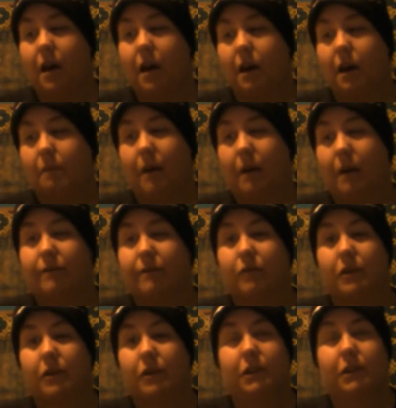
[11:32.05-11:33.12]
Uh, my
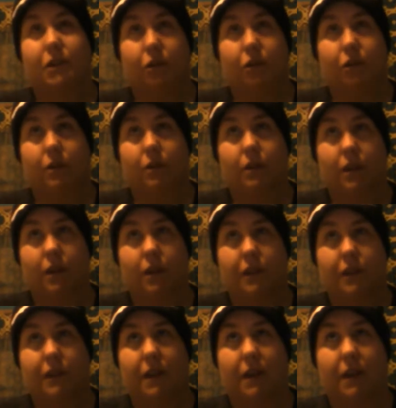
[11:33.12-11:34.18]

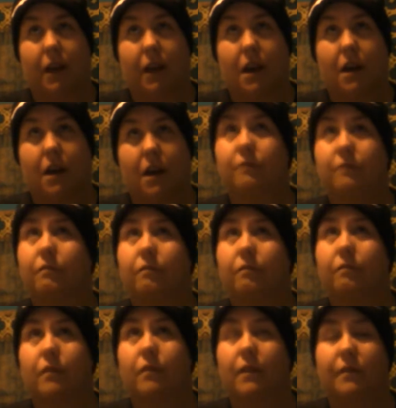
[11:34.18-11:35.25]
4230s that I got
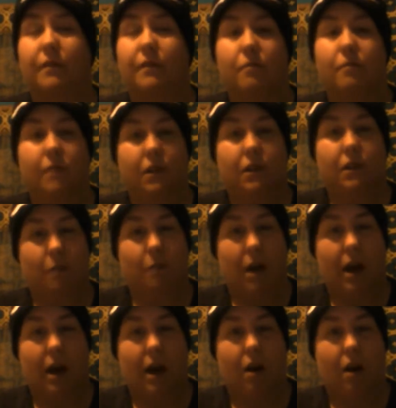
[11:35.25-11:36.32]
a few months
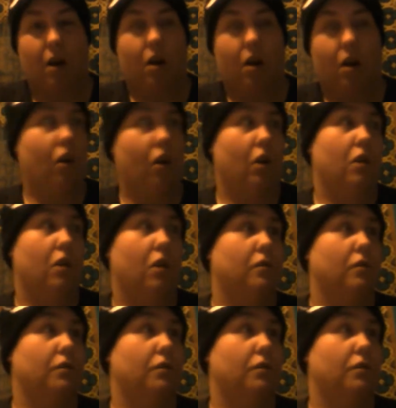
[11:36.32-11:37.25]
back are